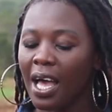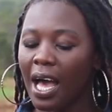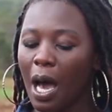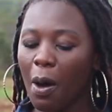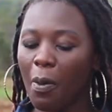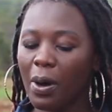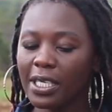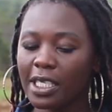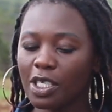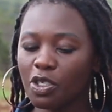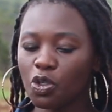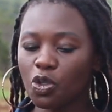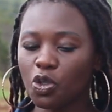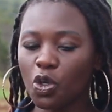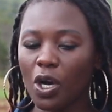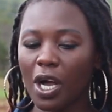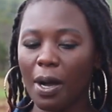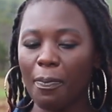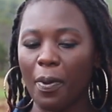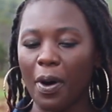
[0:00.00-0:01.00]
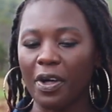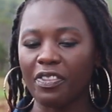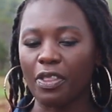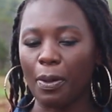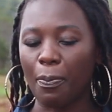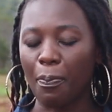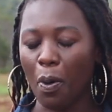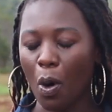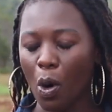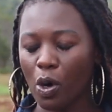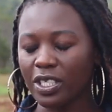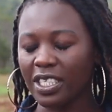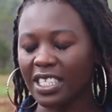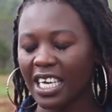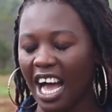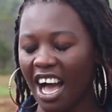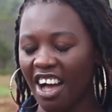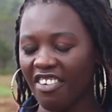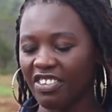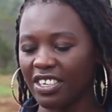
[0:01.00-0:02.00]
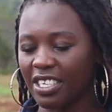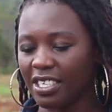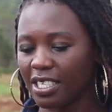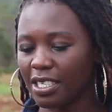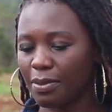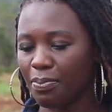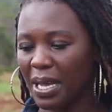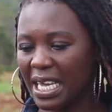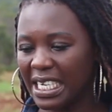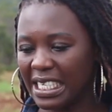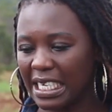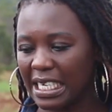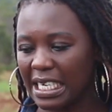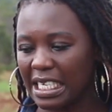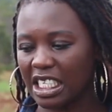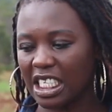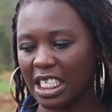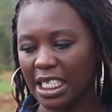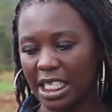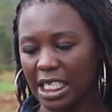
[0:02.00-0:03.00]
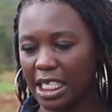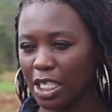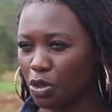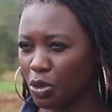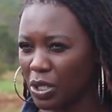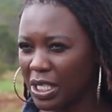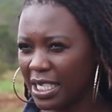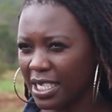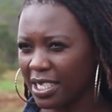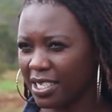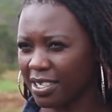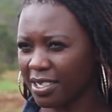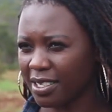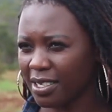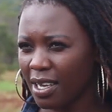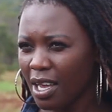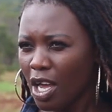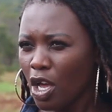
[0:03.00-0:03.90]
I want us to talk about the post-harvest maintenance nitty-gritties.